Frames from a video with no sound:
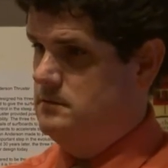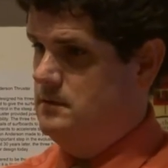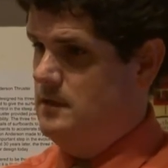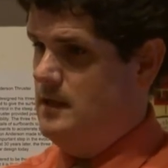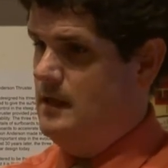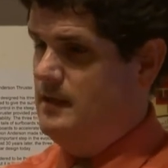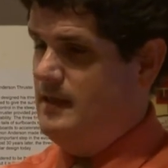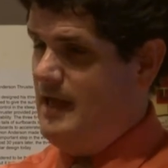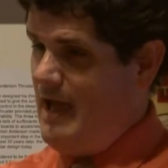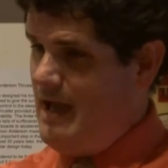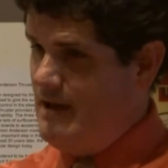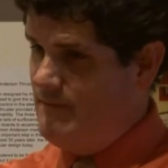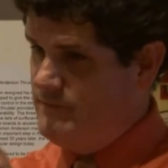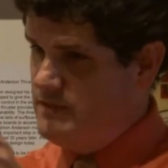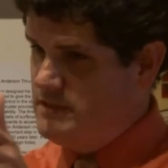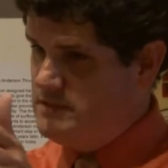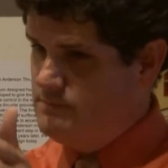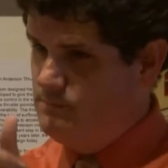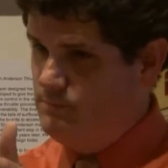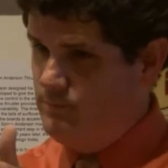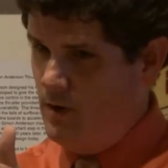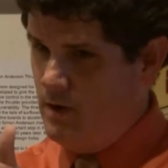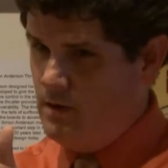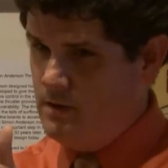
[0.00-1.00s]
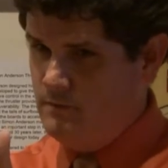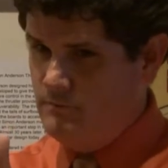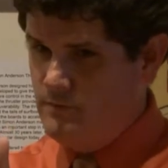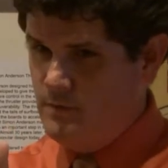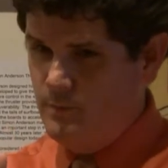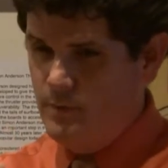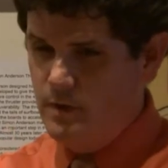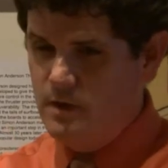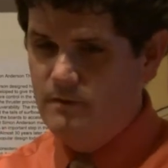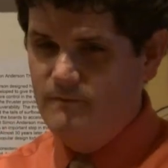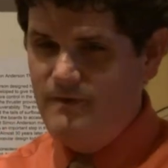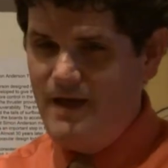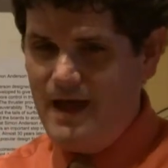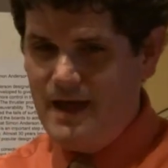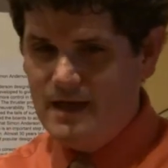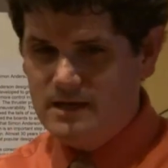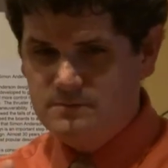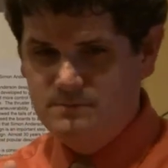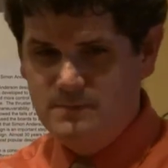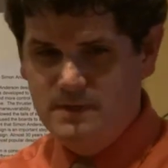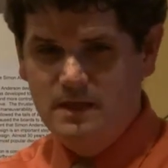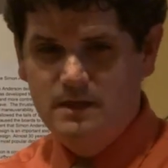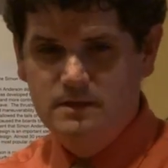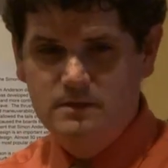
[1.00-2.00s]
Okay, they have this part of the book of
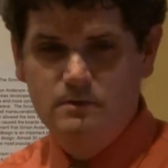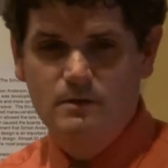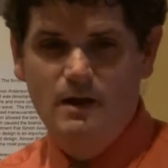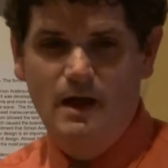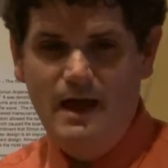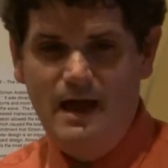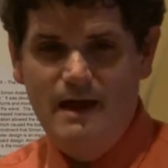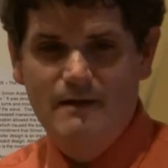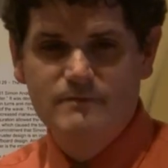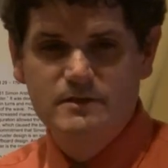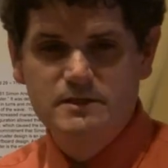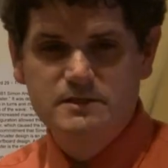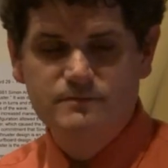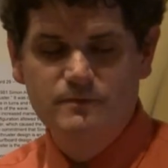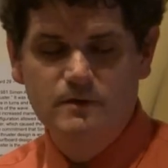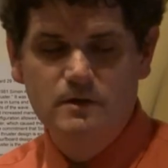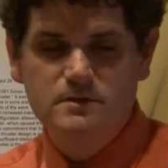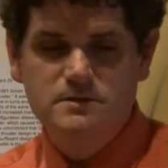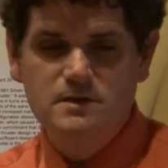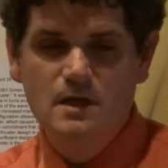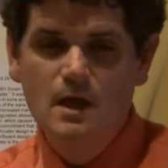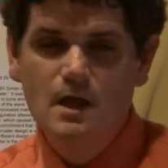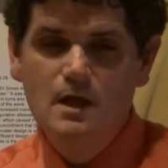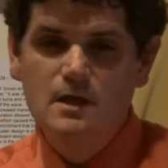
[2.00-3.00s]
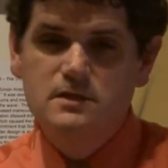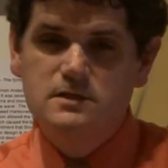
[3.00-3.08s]
Acts, but they do not have this verse.